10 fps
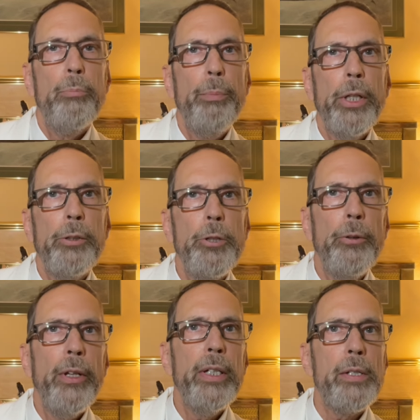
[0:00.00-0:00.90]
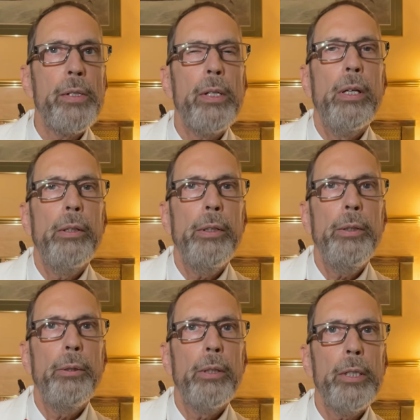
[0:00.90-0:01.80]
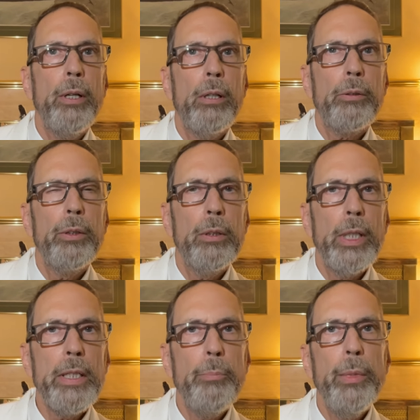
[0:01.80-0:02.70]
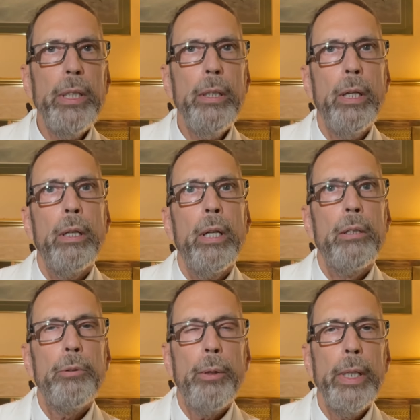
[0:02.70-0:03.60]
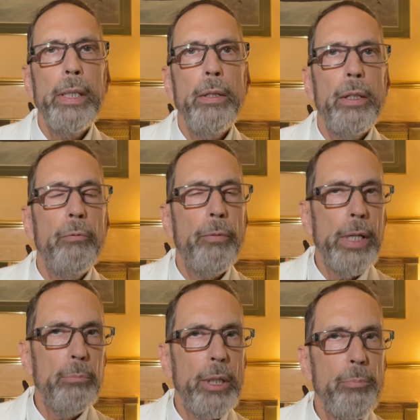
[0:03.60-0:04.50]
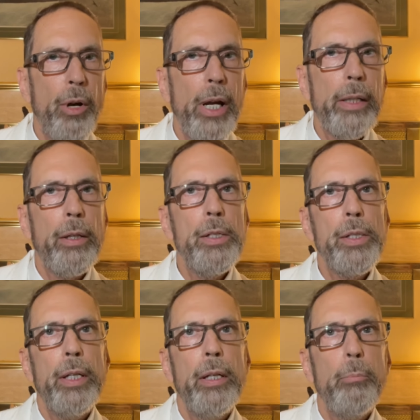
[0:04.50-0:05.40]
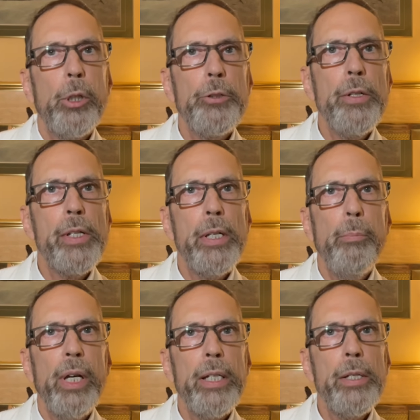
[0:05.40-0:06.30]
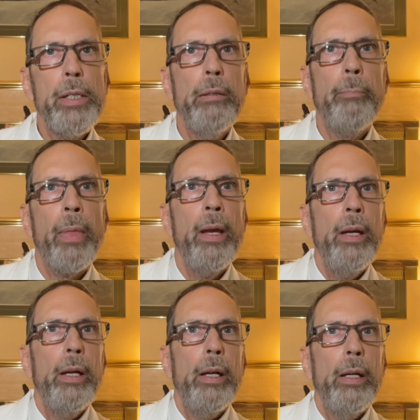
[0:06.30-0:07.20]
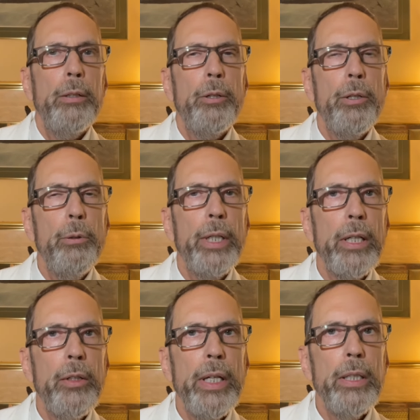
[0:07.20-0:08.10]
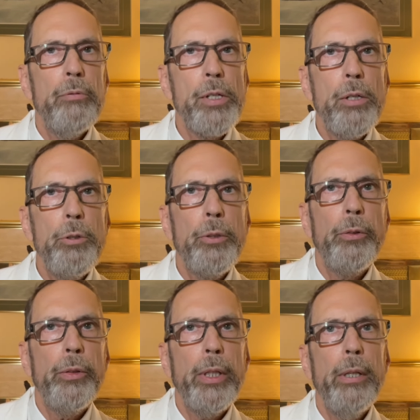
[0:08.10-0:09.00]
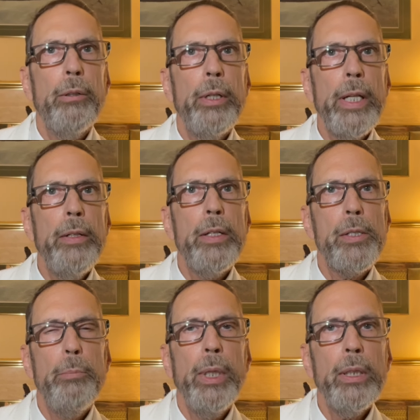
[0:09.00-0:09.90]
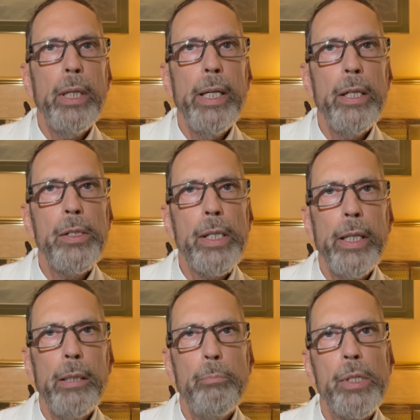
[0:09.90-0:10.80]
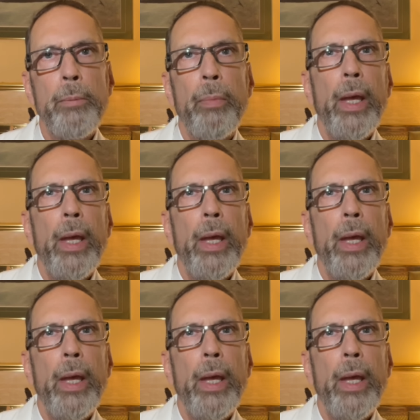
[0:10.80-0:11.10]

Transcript: Picture this. You're a doctor like me, trained in family practice and emergency medicine, and you're doing a day of Social Security disability exams,